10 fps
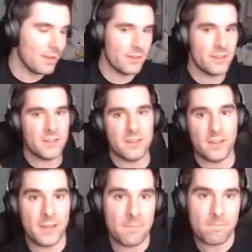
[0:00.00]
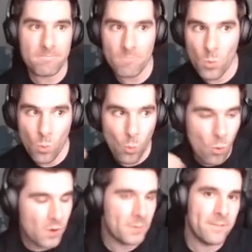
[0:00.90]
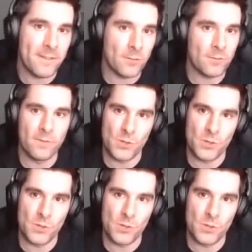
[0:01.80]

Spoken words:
999, one of my favorite